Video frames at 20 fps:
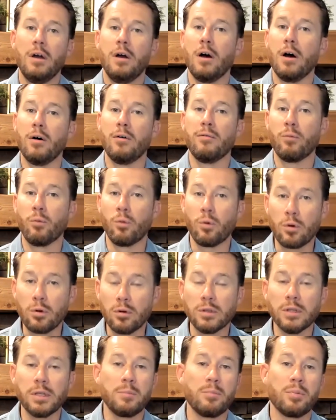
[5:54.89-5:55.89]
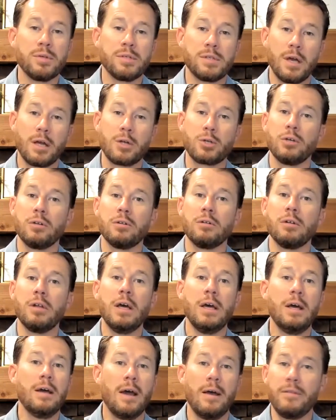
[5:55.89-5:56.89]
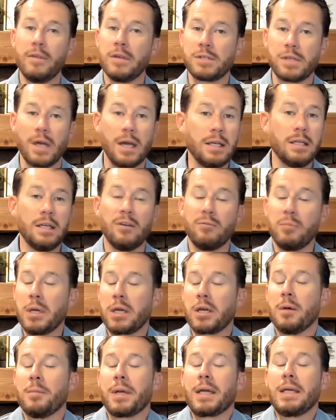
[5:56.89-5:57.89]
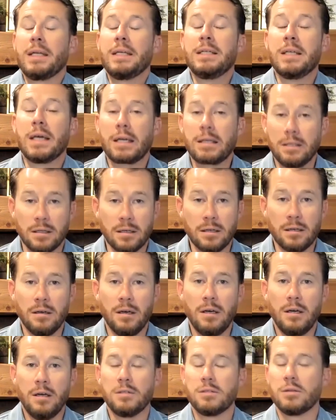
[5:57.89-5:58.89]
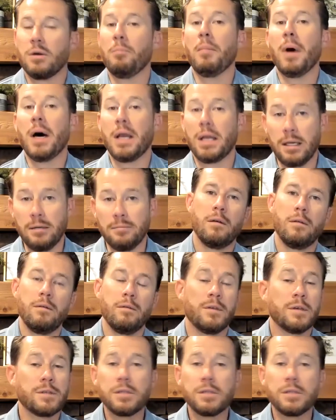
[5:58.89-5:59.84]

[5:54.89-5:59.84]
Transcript: of worldly possession and this idea of becoming addicted to money. This